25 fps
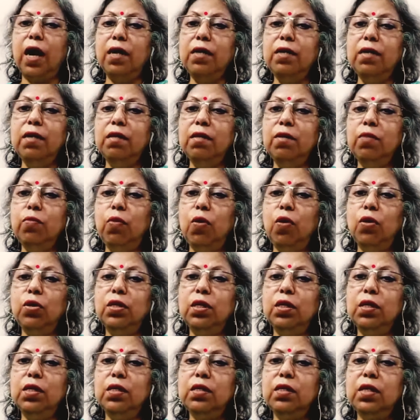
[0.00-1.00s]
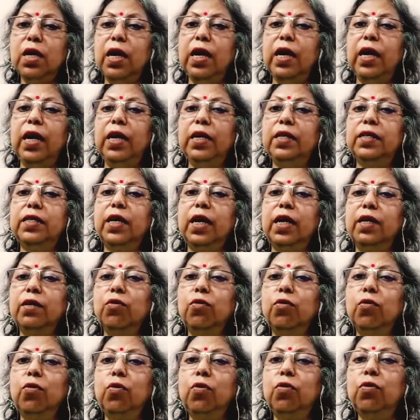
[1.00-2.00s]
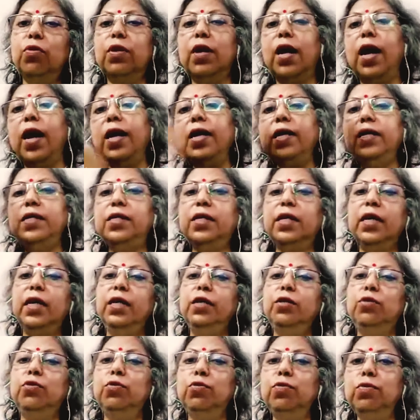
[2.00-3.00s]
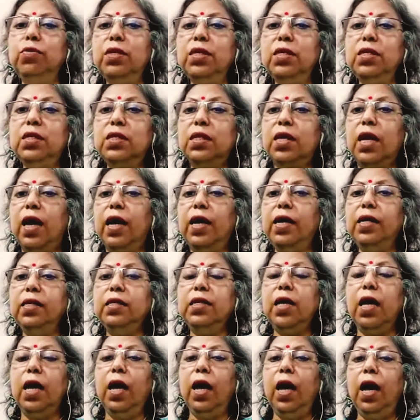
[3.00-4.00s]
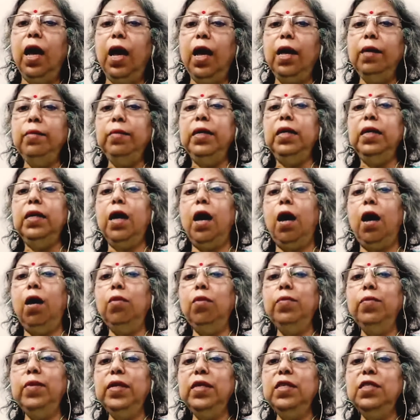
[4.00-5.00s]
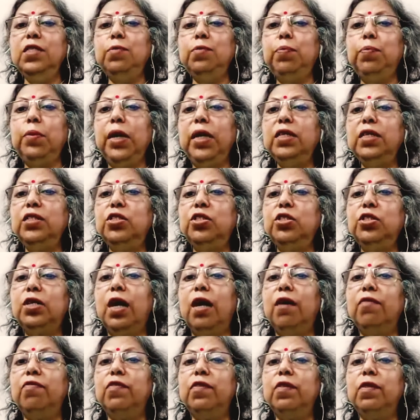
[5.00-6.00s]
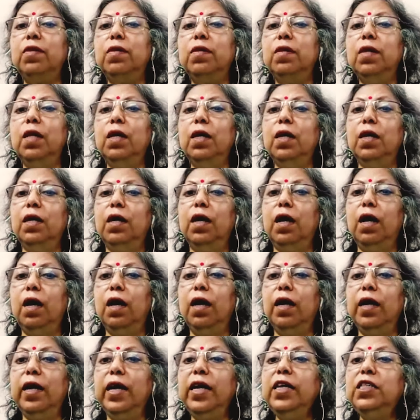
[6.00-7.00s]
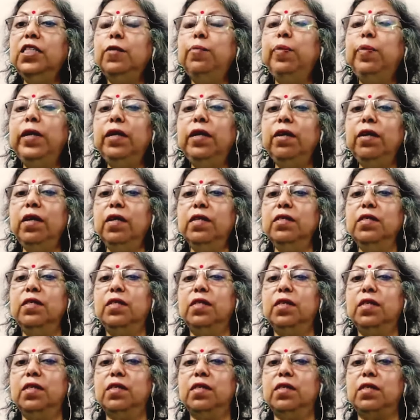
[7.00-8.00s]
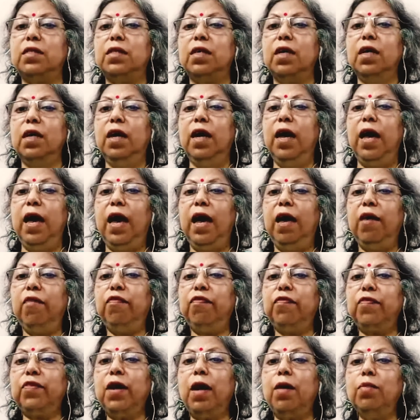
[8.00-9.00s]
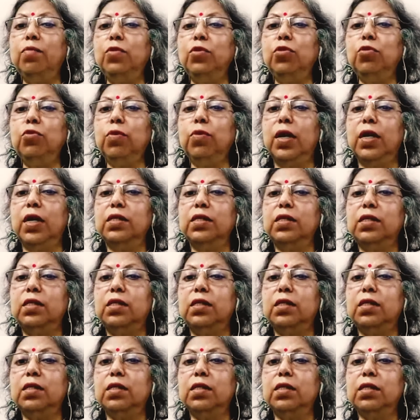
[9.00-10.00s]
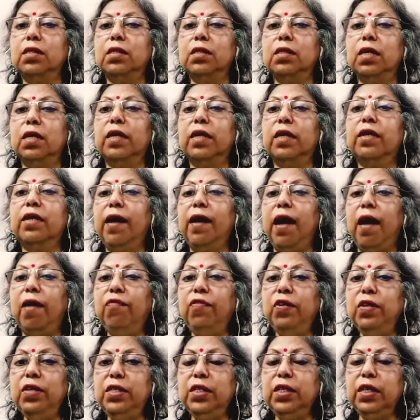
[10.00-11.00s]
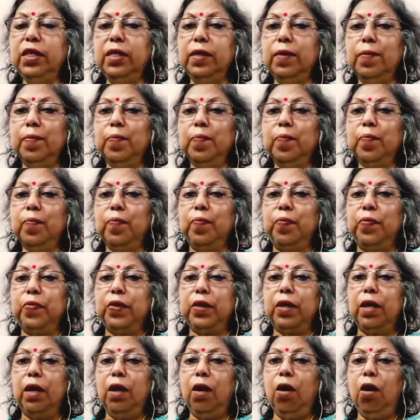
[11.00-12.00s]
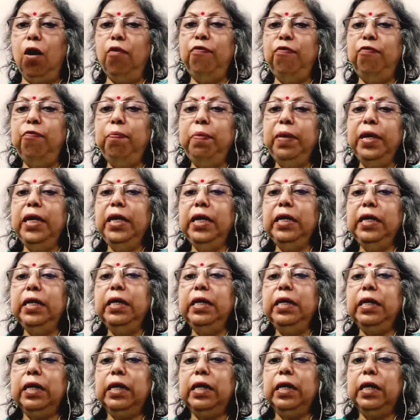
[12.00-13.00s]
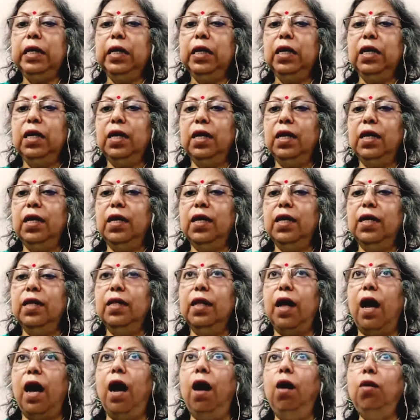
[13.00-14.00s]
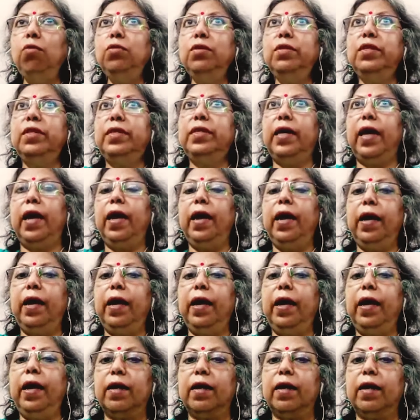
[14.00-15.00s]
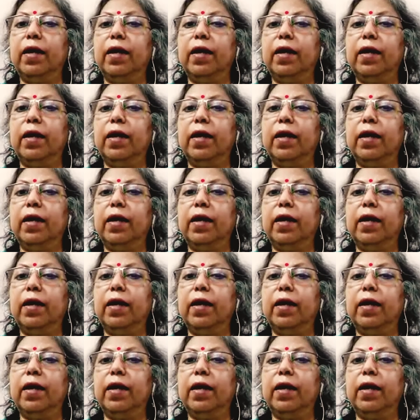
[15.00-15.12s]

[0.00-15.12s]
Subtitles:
under the waters, it can go right into the skies. I mean, how many space travel experiences have come to us? Gravity of being out there,